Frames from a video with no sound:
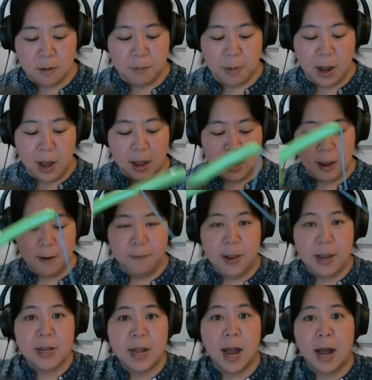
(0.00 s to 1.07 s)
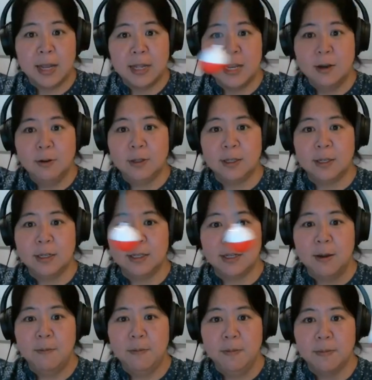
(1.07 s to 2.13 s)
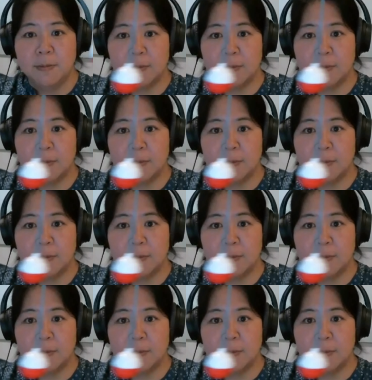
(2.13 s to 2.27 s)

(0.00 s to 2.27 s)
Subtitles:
But if in the ideal system,